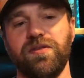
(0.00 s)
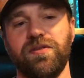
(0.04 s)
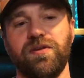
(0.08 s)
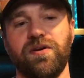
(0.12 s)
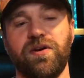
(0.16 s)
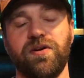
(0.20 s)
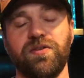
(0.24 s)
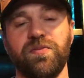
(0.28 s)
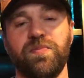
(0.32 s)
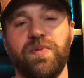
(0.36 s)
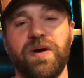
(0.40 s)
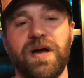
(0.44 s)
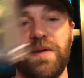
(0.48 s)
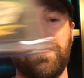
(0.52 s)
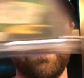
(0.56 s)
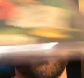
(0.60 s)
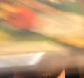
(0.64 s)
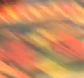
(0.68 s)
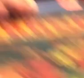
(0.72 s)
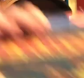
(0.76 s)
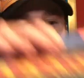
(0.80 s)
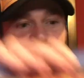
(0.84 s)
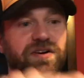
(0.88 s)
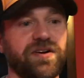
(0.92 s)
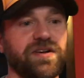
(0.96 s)
all the
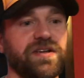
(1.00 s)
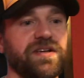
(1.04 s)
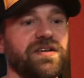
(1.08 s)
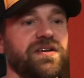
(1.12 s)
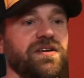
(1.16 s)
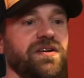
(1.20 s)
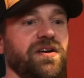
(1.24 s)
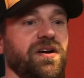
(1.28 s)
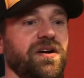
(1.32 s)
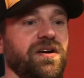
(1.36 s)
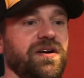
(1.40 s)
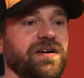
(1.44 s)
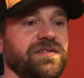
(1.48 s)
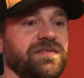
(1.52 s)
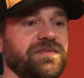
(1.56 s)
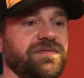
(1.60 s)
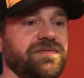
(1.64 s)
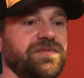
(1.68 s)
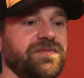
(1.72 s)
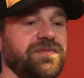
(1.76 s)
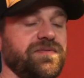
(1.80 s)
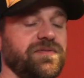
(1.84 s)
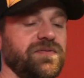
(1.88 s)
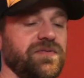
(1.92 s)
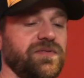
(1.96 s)
popularity of
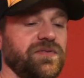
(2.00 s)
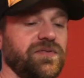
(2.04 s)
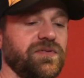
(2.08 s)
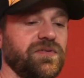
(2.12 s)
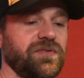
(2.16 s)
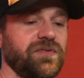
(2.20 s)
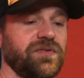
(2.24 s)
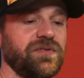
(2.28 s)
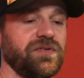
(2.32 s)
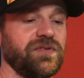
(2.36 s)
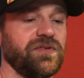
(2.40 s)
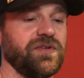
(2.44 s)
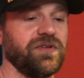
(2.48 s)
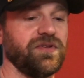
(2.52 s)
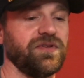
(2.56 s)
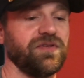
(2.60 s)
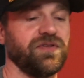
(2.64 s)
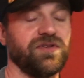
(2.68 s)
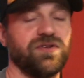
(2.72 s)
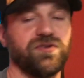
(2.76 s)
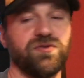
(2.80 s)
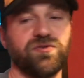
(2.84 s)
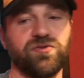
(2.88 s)
the, the, new